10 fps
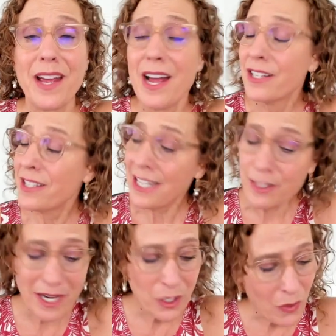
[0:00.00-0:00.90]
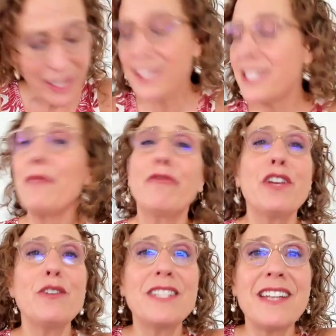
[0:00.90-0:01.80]
So that's my quick tip for
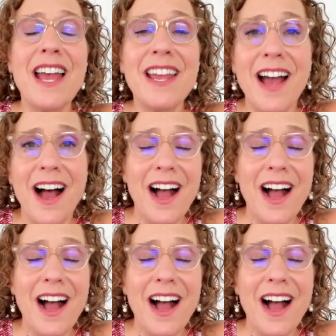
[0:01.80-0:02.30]
you today.